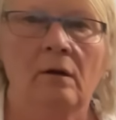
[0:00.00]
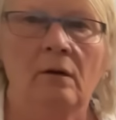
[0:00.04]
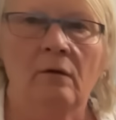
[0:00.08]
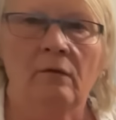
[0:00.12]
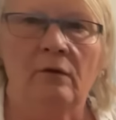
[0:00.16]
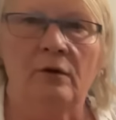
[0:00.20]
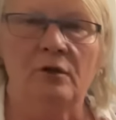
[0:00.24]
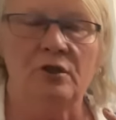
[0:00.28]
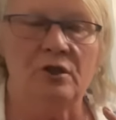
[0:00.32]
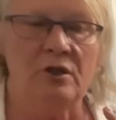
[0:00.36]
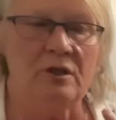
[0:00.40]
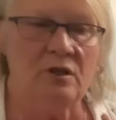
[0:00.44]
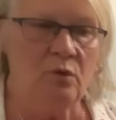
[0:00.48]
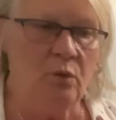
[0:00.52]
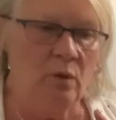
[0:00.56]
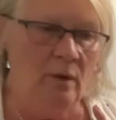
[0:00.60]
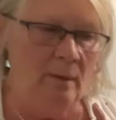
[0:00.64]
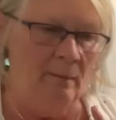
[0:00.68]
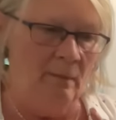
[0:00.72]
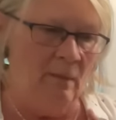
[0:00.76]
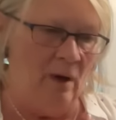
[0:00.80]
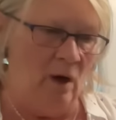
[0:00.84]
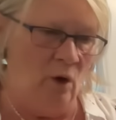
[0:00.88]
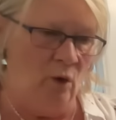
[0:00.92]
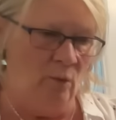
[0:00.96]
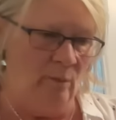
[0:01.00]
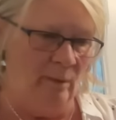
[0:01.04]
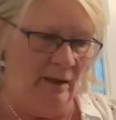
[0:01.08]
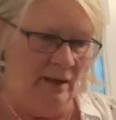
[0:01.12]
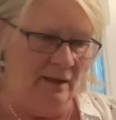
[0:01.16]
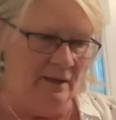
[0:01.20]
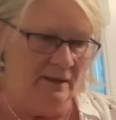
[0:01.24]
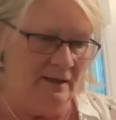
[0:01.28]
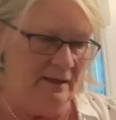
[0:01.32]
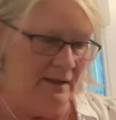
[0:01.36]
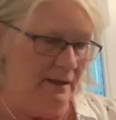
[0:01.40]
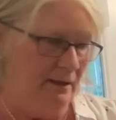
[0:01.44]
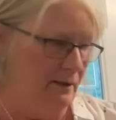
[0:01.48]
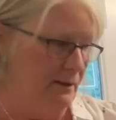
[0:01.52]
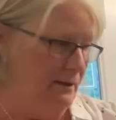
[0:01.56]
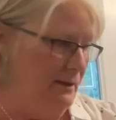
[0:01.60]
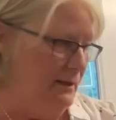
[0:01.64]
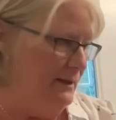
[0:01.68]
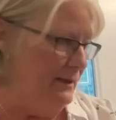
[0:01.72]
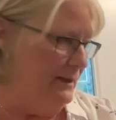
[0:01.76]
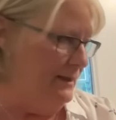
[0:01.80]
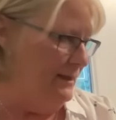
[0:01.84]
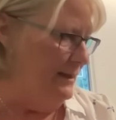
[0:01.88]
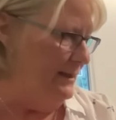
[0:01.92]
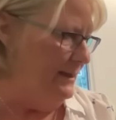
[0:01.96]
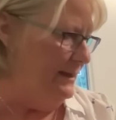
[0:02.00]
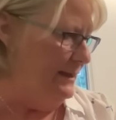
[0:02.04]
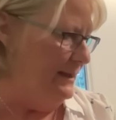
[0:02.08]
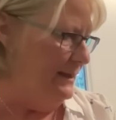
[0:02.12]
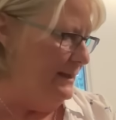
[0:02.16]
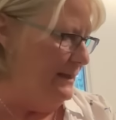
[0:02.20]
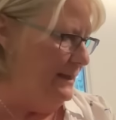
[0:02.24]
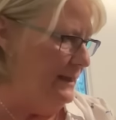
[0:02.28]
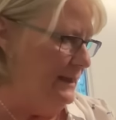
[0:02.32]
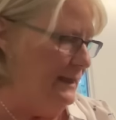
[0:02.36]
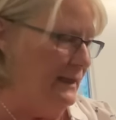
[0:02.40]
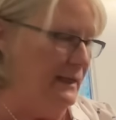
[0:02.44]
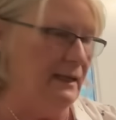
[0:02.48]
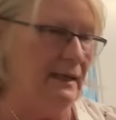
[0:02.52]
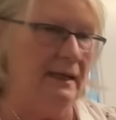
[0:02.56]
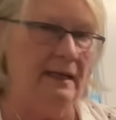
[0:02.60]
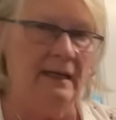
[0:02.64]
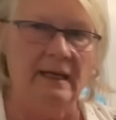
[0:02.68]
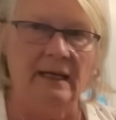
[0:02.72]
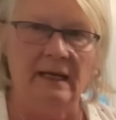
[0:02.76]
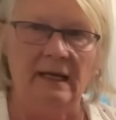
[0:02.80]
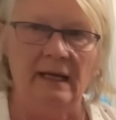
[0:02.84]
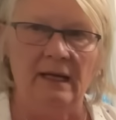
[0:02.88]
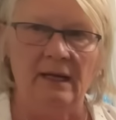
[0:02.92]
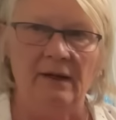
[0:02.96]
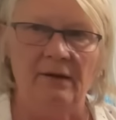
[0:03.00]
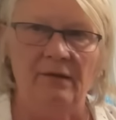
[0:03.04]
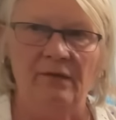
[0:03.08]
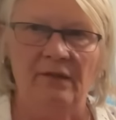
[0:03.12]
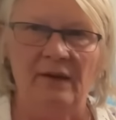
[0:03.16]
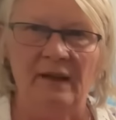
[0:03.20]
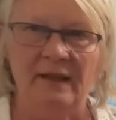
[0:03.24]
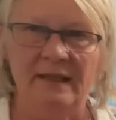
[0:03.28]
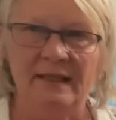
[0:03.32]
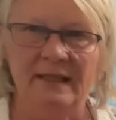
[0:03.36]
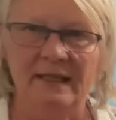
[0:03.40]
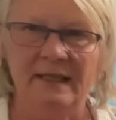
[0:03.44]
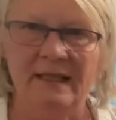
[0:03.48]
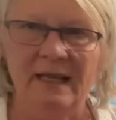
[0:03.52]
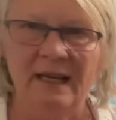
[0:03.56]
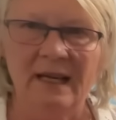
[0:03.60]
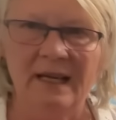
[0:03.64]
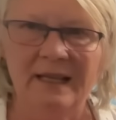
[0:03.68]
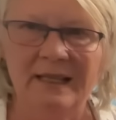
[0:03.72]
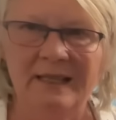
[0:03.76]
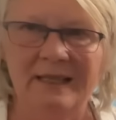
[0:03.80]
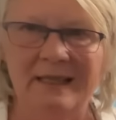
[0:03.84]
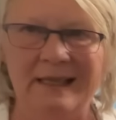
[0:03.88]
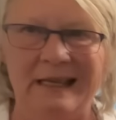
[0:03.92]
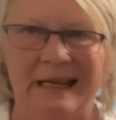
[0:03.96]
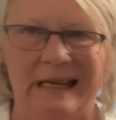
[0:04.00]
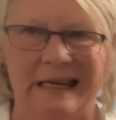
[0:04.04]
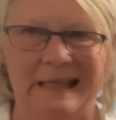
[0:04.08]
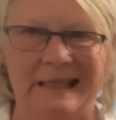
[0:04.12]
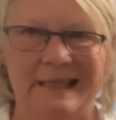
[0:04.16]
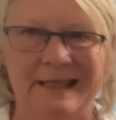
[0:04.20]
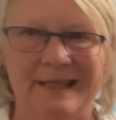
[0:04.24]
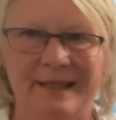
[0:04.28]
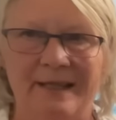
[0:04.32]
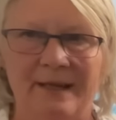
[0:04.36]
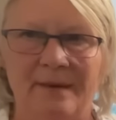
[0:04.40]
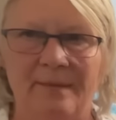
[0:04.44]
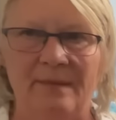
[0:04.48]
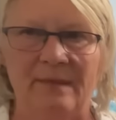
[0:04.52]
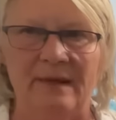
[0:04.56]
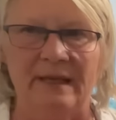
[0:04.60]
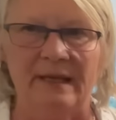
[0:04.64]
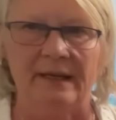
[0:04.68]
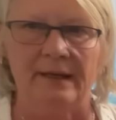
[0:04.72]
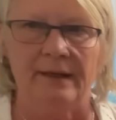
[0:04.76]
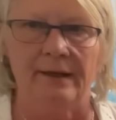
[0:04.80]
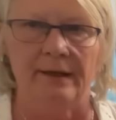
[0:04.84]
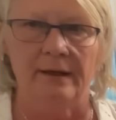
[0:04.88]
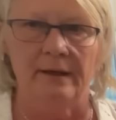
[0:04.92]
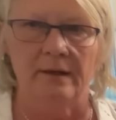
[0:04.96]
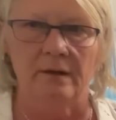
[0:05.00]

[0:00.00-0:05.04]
for just one moment to see if it does need something else.